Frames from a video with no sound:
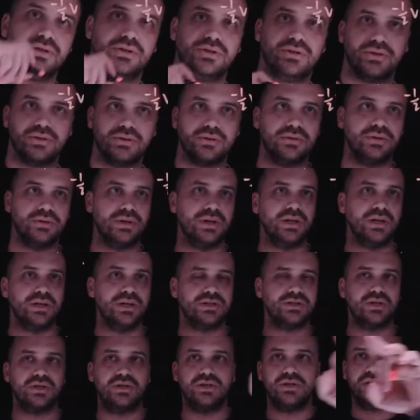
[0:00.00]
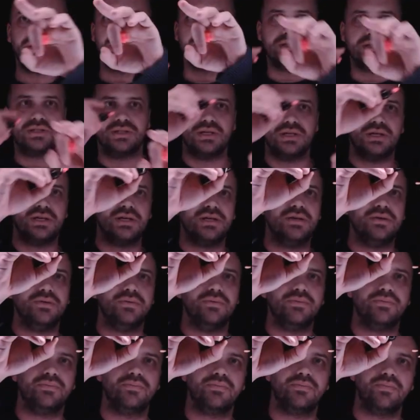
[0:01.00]
u. So you can
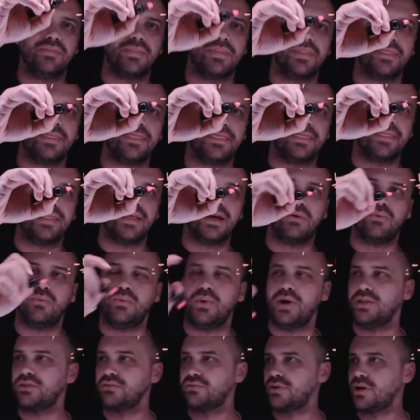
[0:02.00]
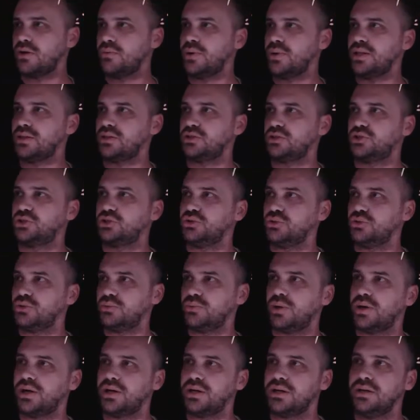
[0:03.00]
see that whether I went the
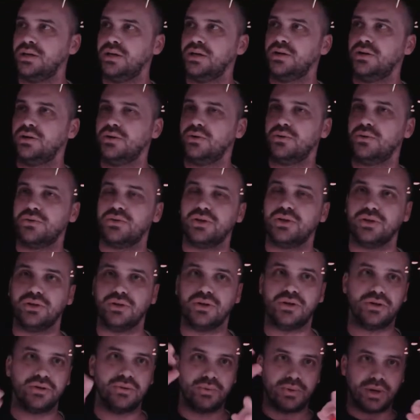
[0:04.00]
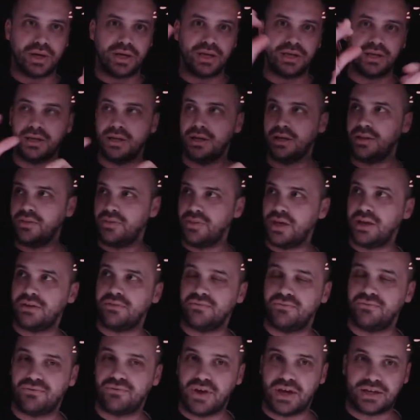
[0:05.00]
short way or the long way, that
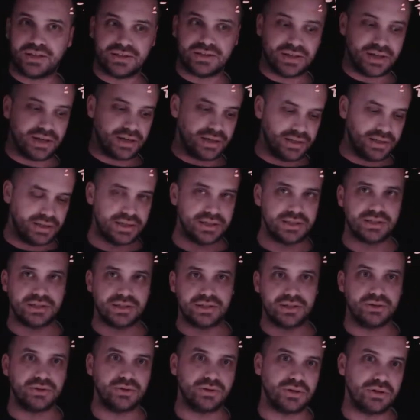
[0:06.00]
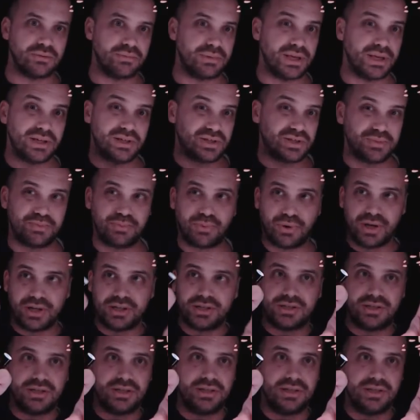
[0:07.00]
vector is still going to be
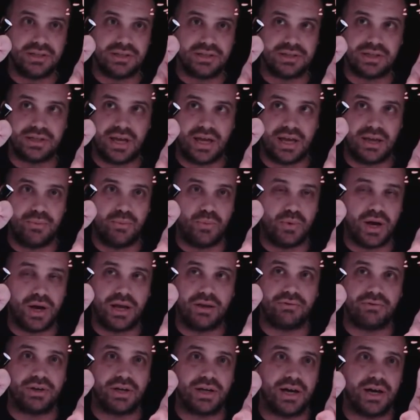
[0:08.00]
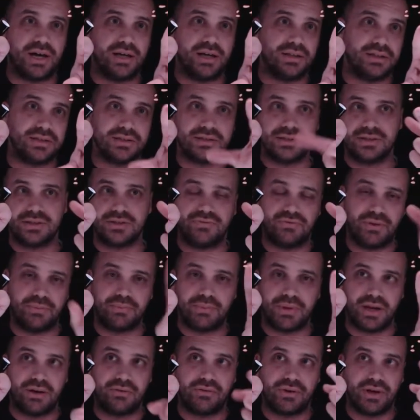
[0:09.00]
expressed in the same way regardless. Let's flip
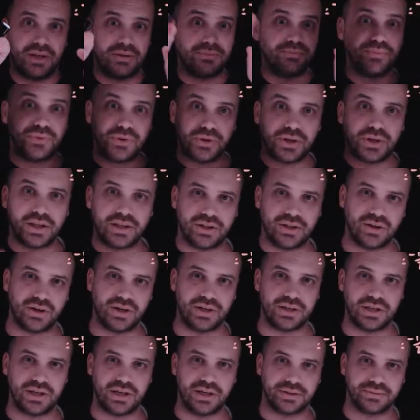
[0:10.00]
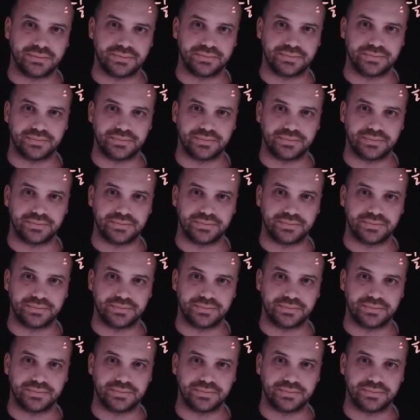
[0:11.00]
that around. You get the idea.